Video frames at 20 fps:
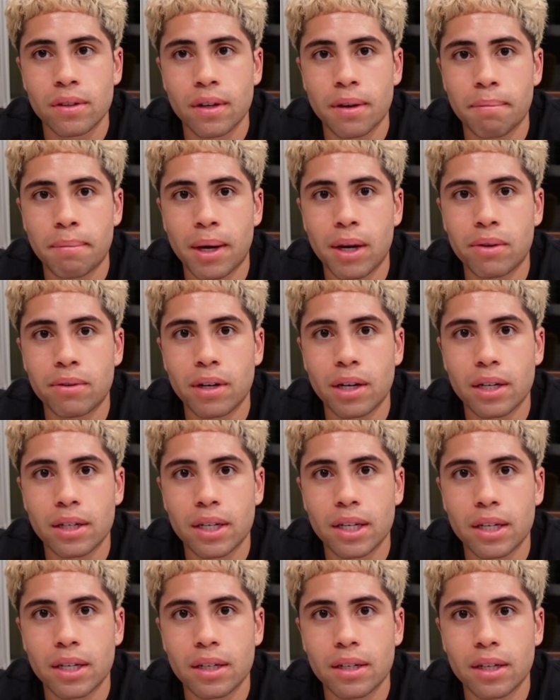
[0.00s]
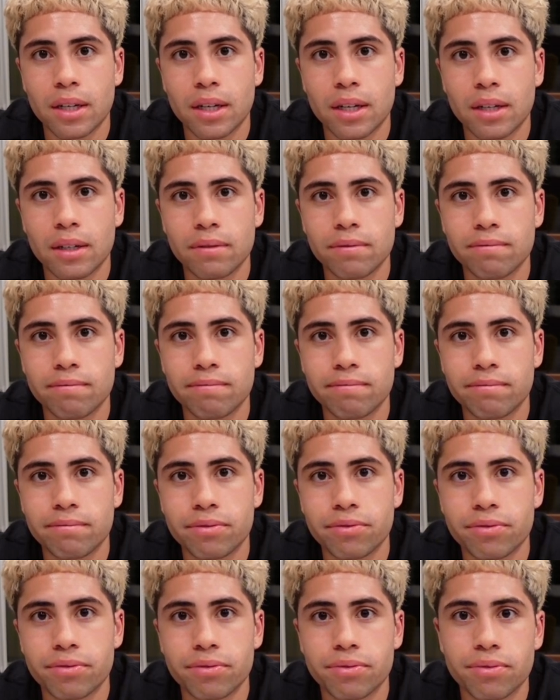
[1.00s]
about
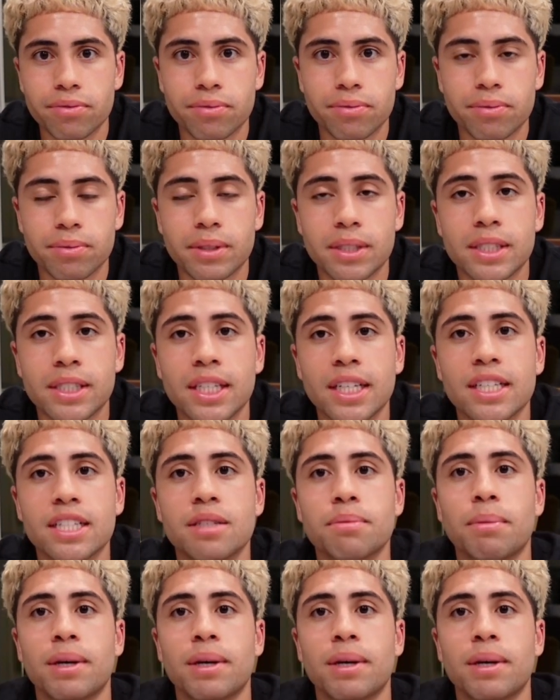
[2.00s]
6